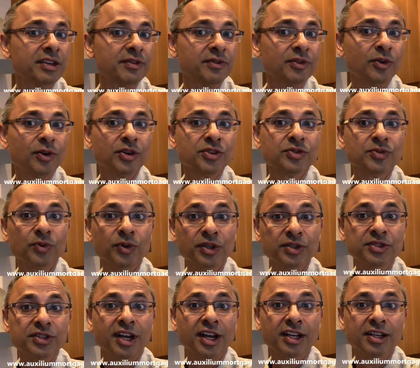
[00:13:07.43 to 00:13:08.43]
of course,
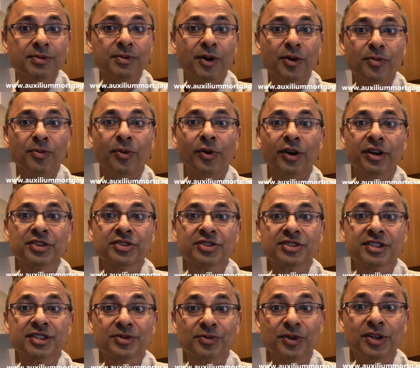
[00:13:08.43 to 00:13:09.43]
we'll talk about
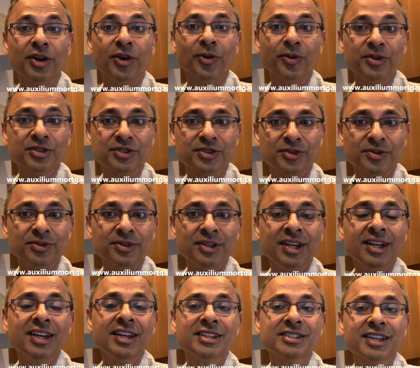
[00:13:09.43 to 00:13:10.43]
mortgages as we always do.
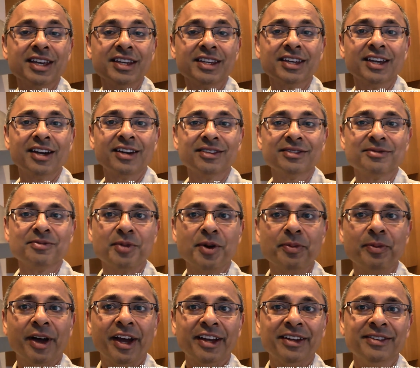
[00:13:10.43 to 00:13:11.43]
Take care. Bye
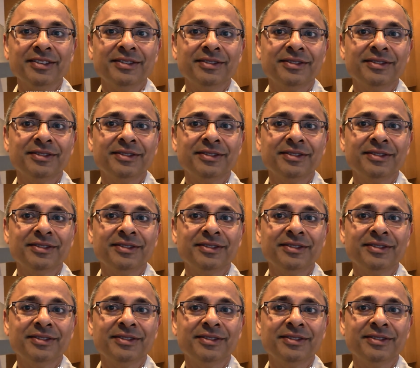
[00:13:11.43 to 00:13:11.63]
bye.